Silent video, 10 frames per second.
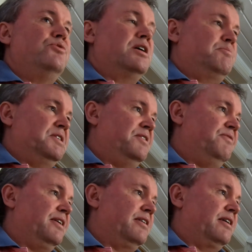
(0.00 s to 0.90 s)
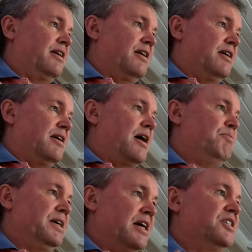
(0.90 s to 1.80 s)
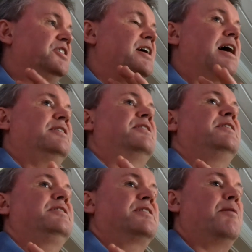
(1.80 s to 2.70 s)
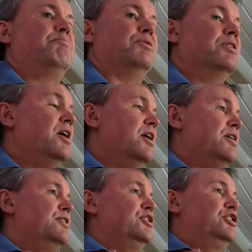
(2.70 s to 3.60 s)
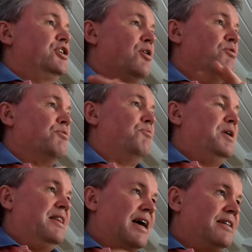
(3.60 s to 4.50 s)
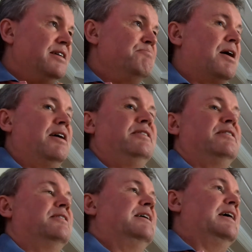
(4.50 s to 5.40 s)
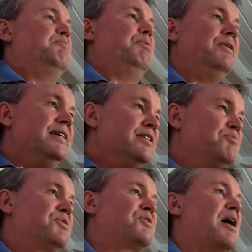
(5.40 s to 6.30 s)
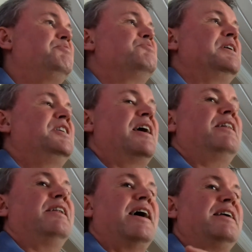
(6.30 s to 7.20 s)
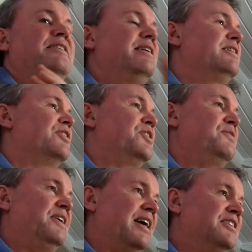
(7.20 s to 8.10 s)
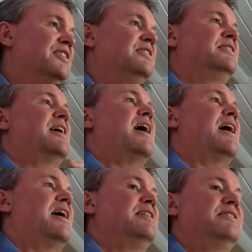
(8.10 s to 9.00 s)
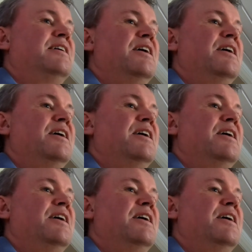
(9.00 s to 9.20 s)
a specific application as an example. So with that in mind, please subscribe to my channel and click on notifications, and